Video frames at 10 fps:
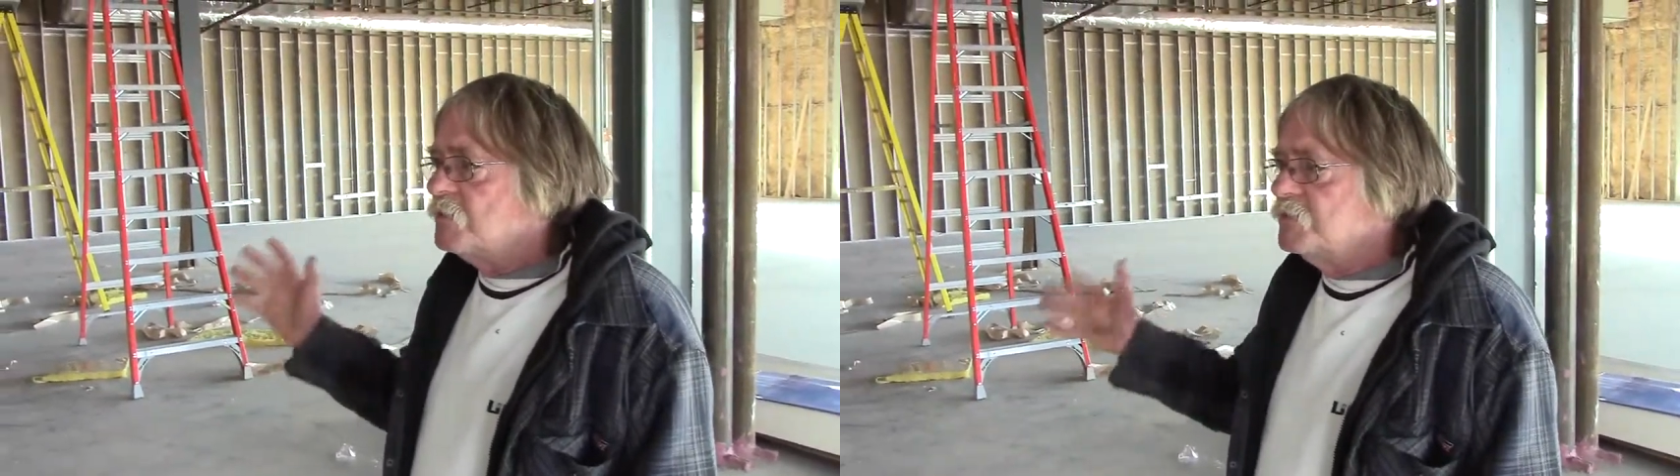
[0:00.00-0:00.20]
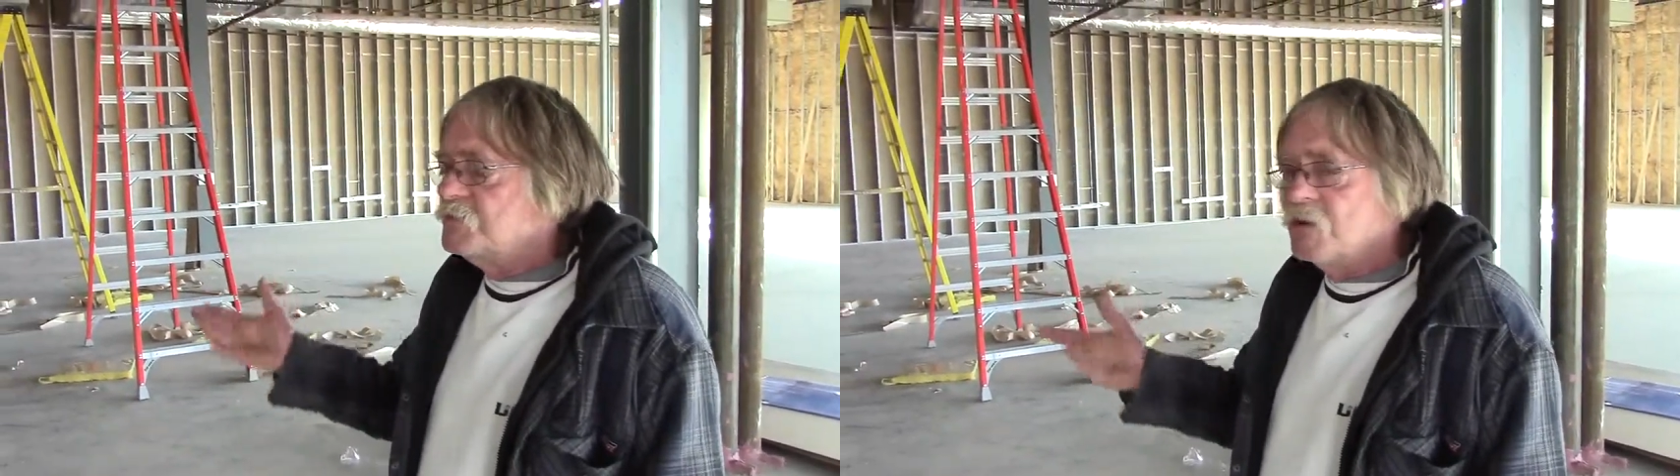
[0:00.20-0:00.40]

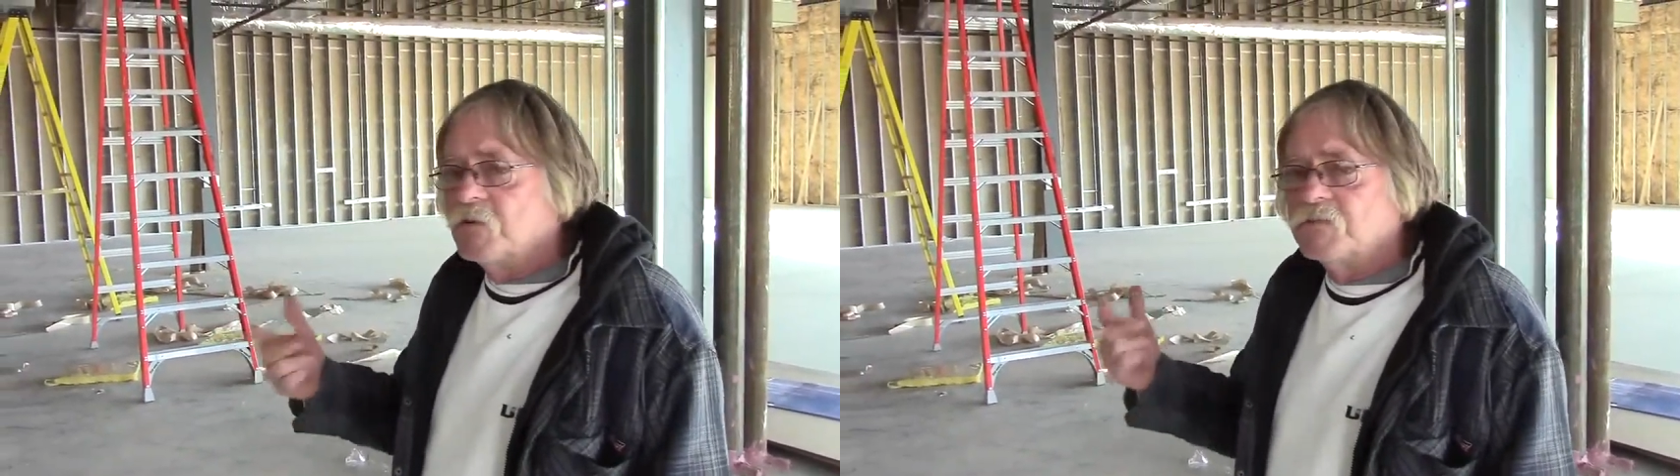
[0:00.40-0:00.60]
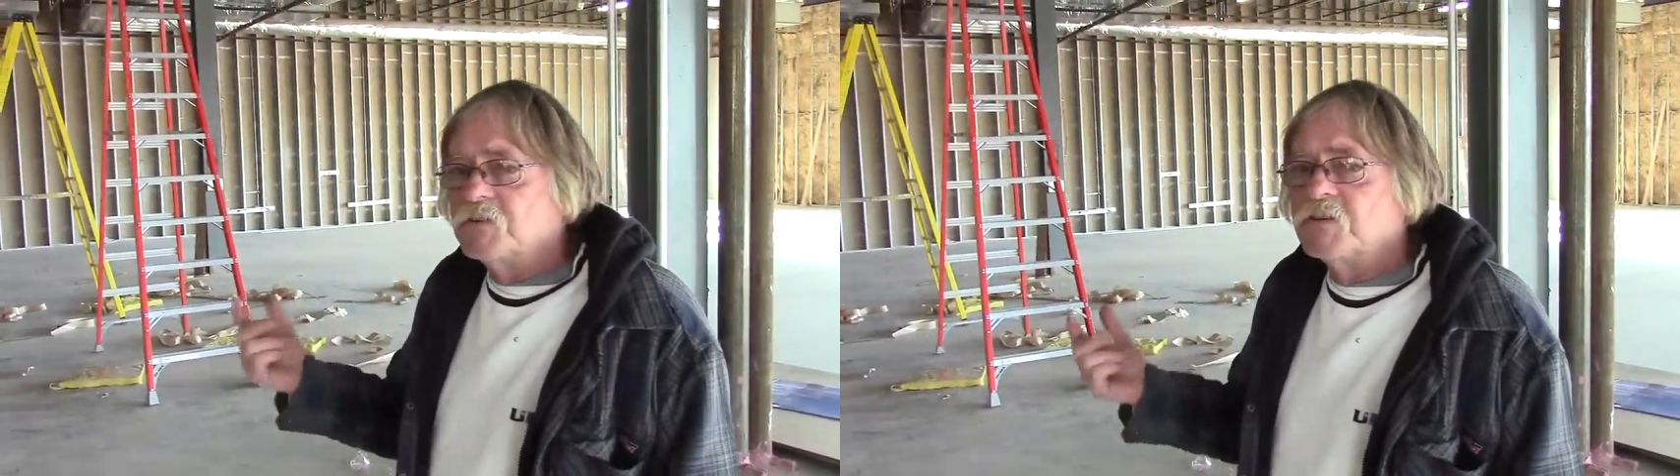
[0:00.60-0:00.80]

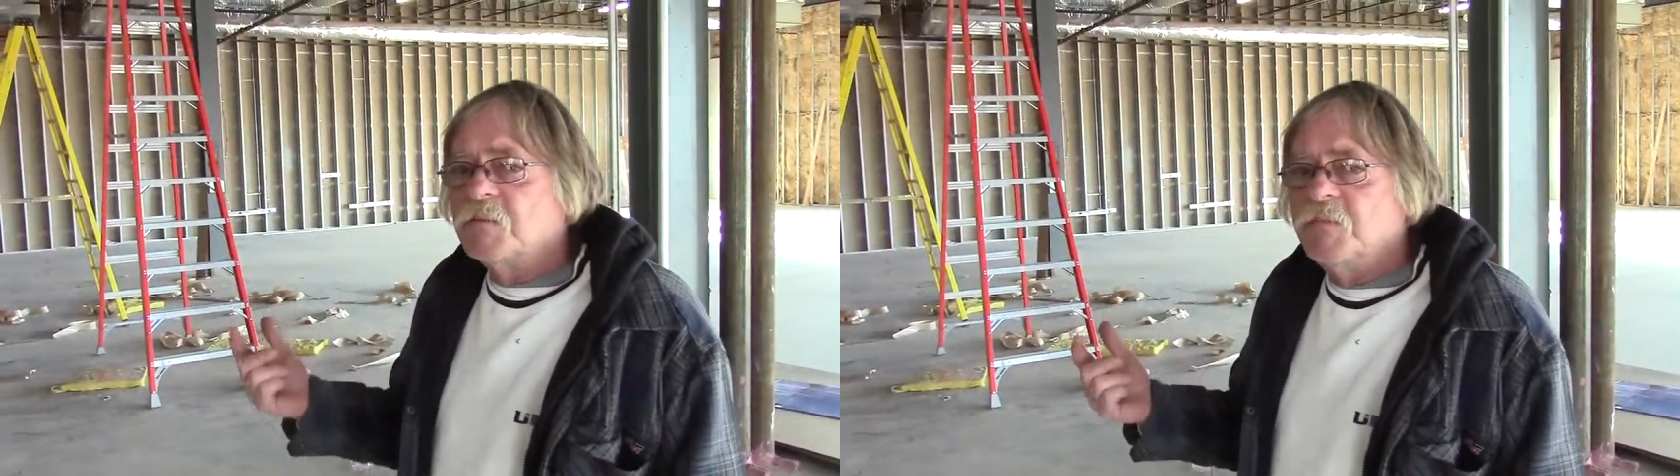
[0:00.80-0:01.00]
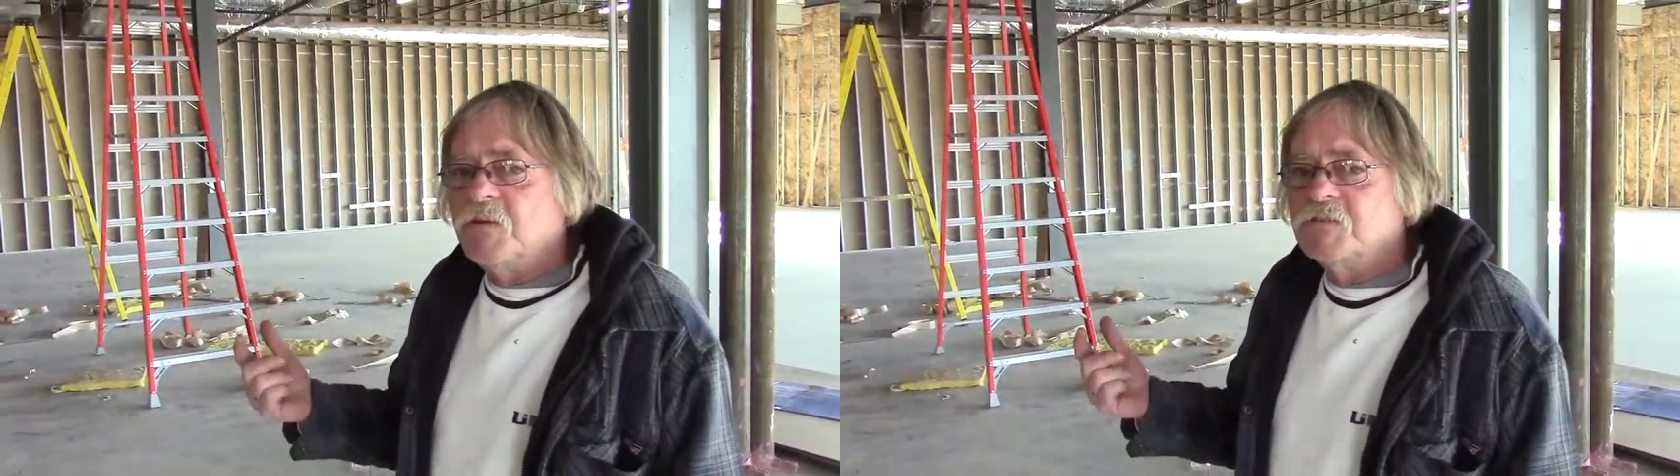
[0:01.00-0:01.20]
controlled through a
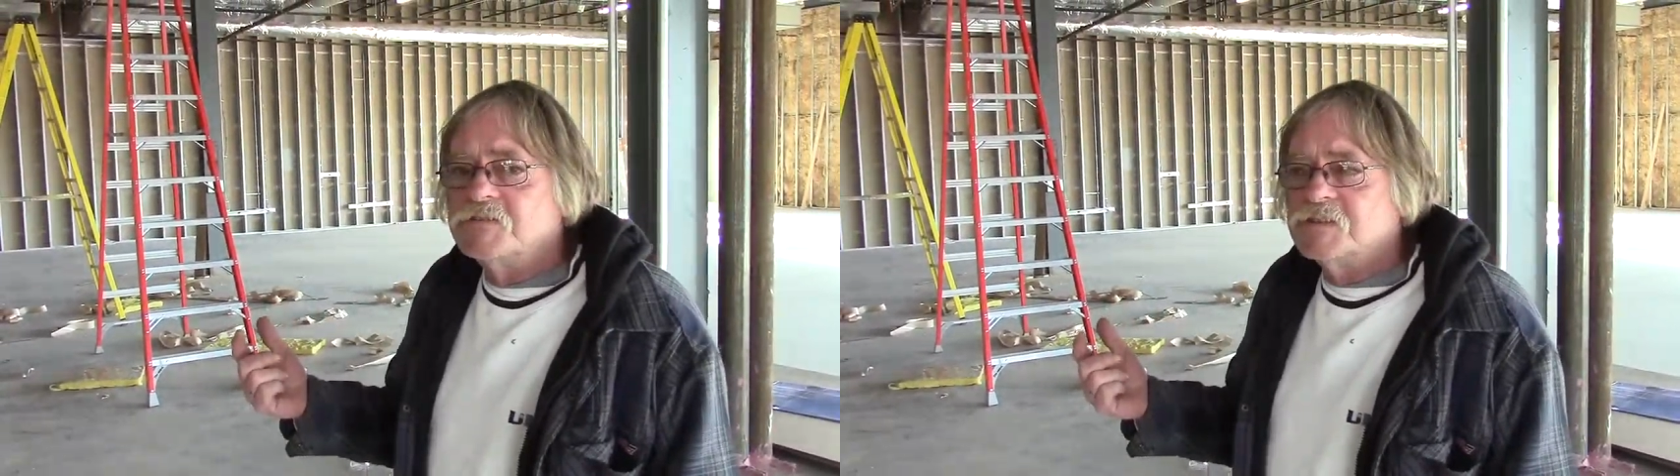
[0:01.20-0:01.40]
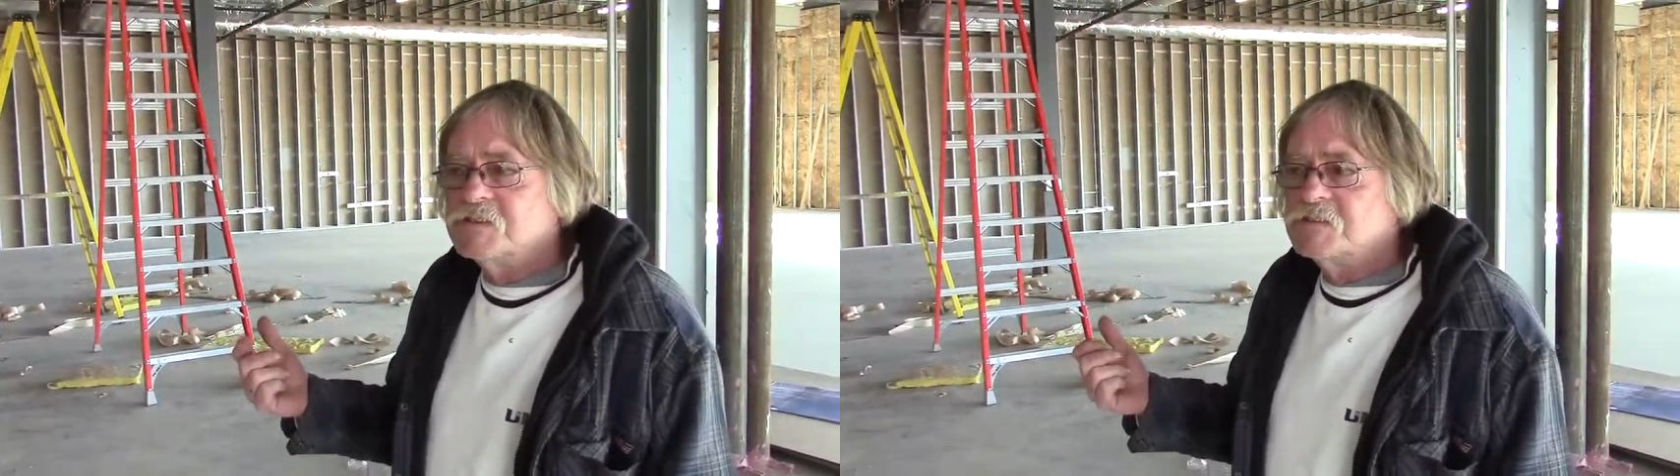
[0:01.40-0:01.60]
computer
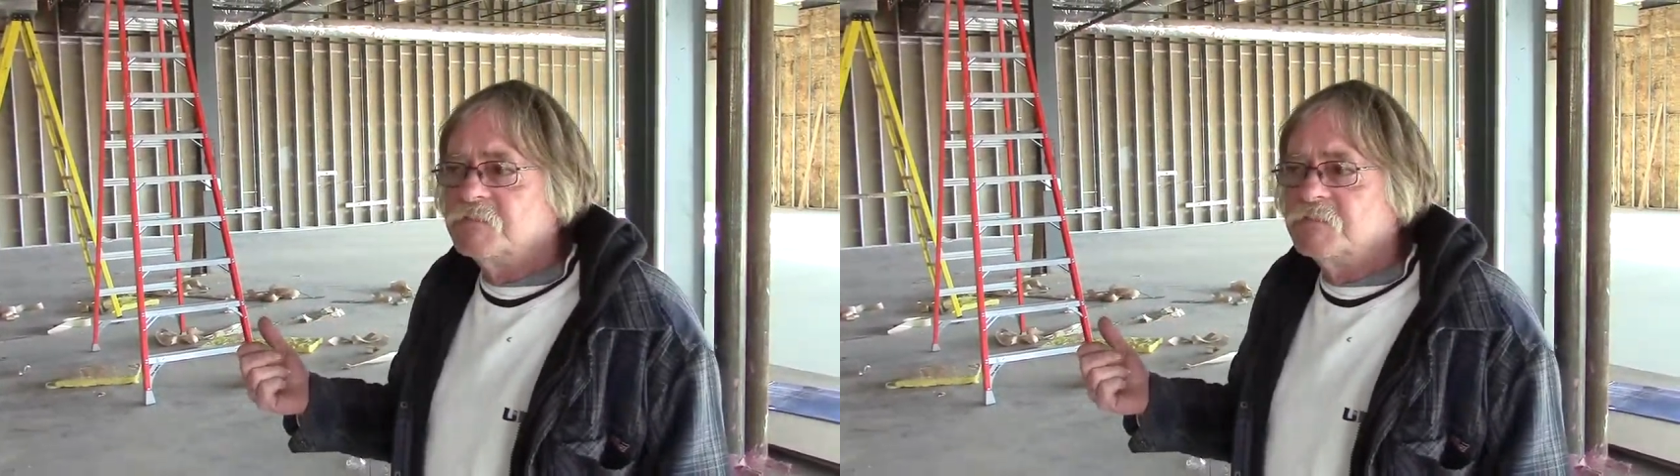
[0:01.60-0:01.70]
system